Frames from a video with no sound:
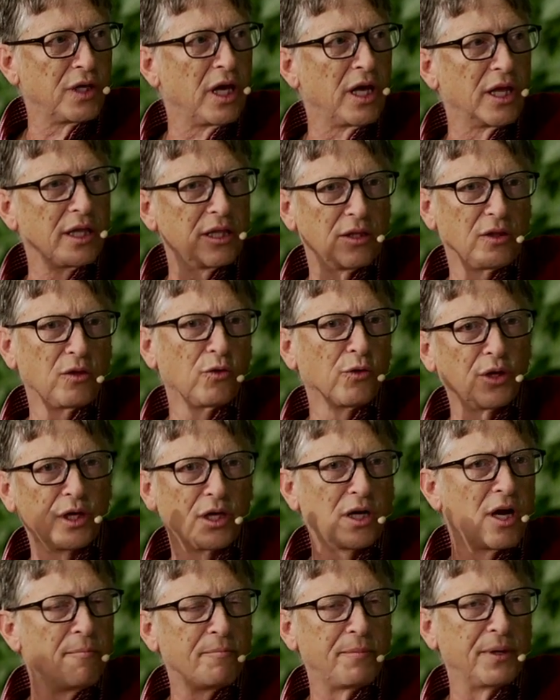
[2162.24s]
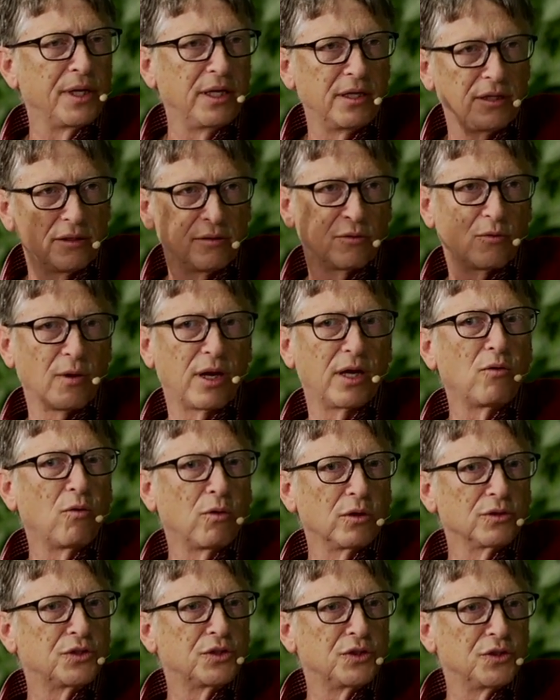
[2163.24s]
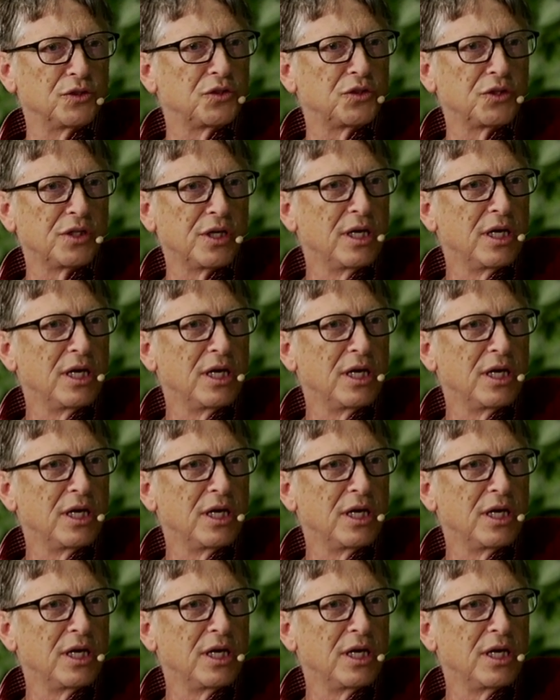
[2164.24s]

The Learning Company, the great courses.